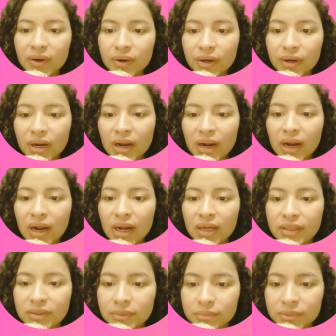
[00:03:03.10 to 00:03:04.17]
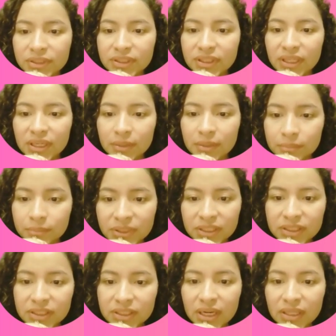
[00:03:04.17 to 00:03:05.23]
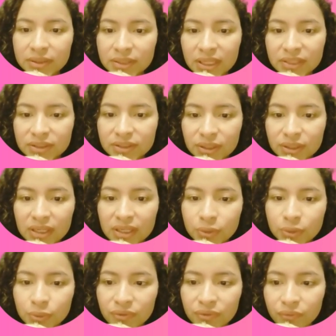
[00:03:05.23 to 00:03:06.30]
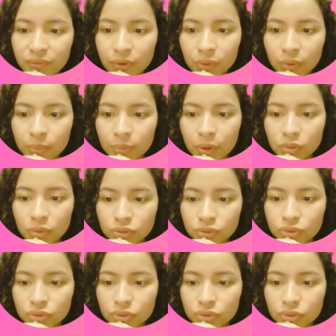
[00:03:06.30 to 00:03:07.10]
and medial mid and lateral cuneiform bones.